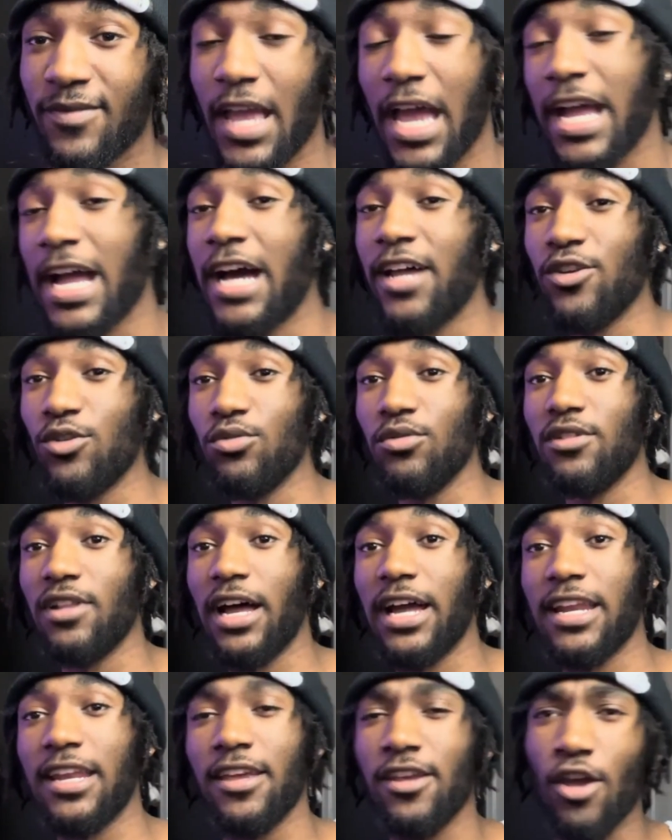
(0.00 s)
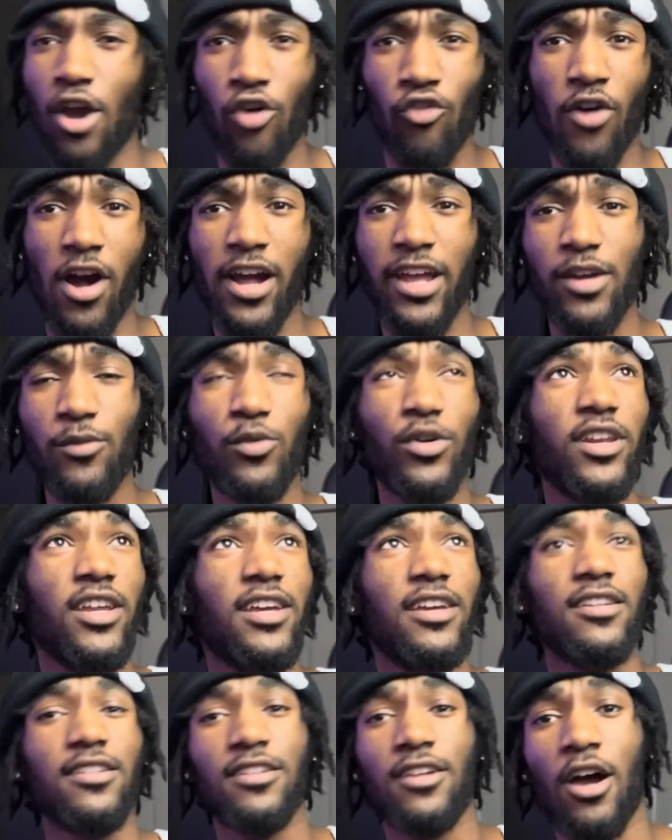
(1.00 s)
I got new lighting. Y'all rocking with
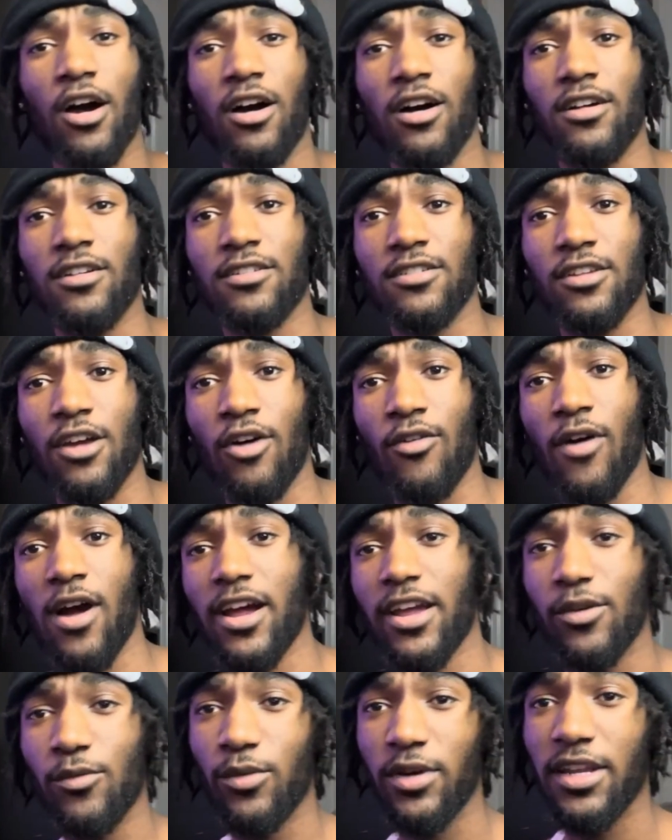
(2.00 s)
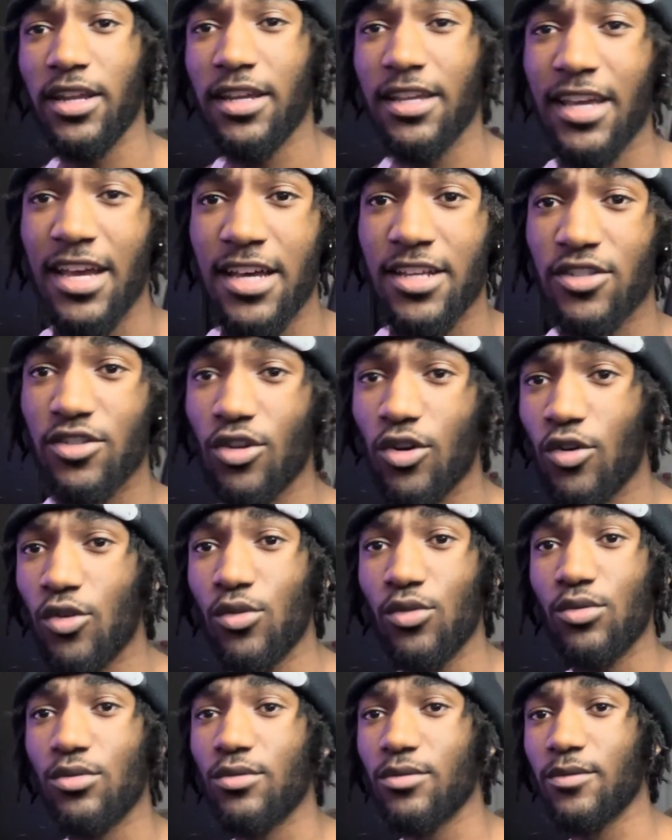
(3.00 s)
it? Y'all y'all rocking with it? Yes,
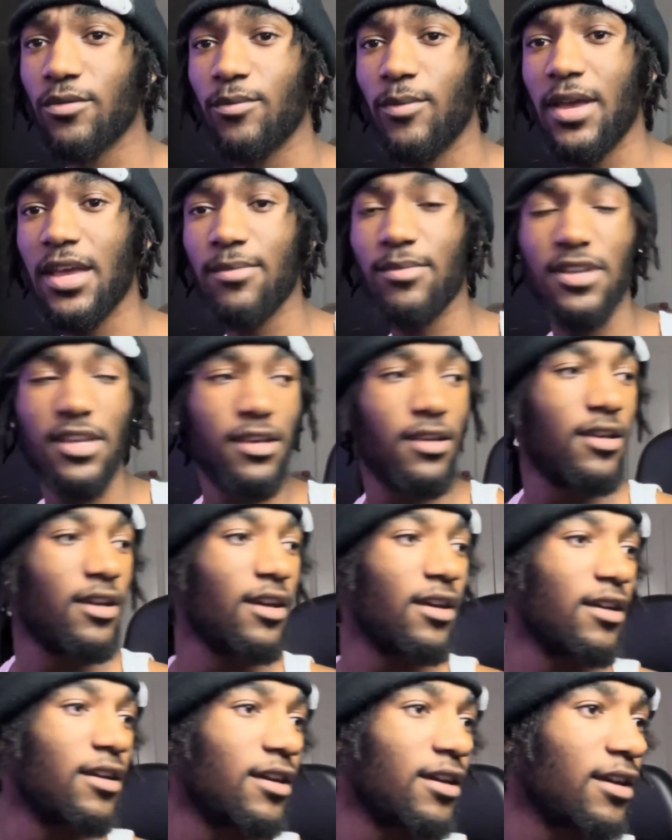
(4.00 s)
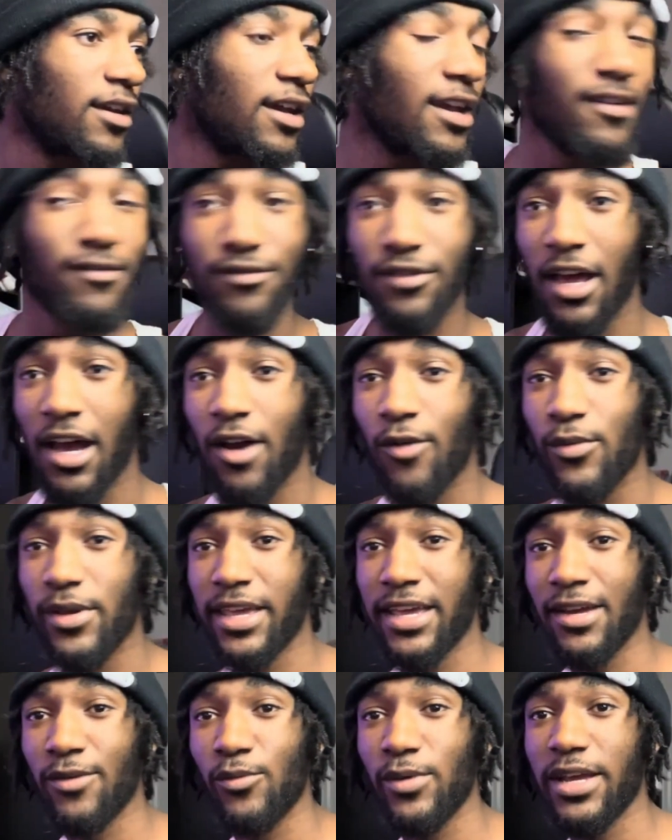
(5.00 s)
no, maybe. If not, we
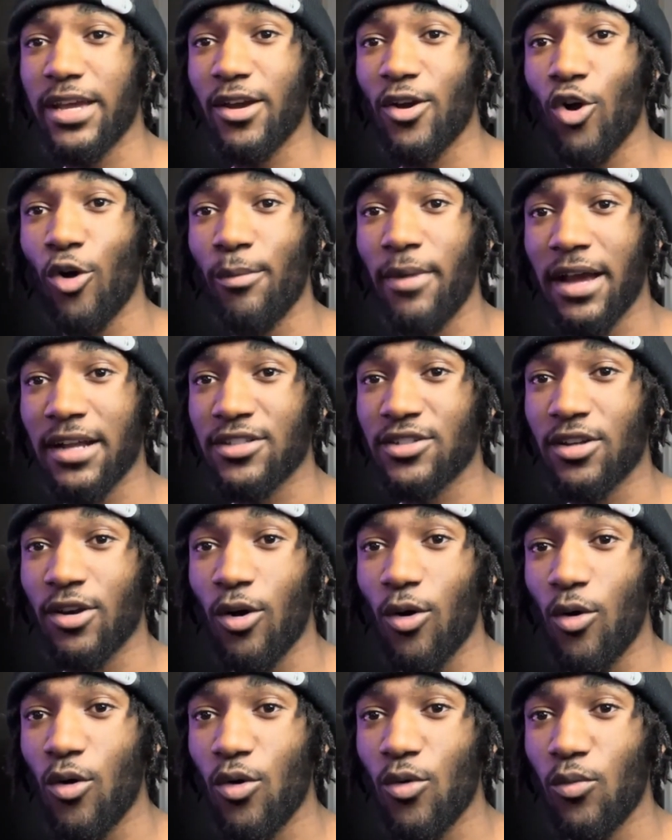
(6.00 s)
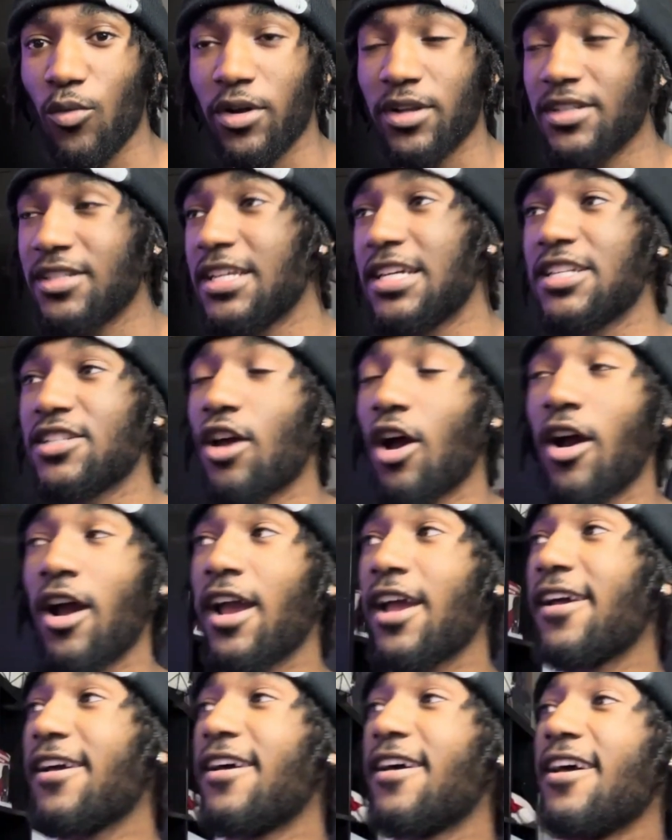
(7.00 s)
can we can go back to the old one. It's all
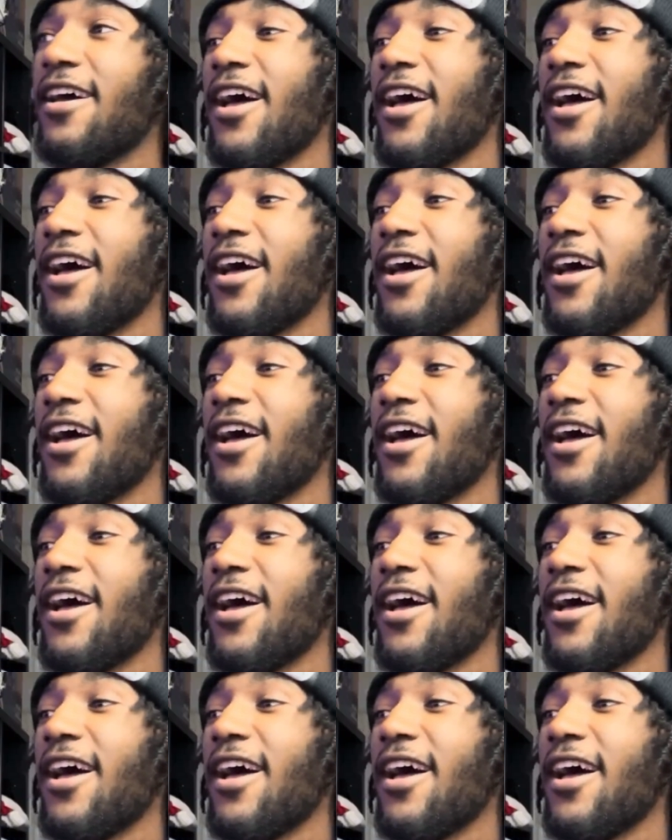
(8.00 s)
right.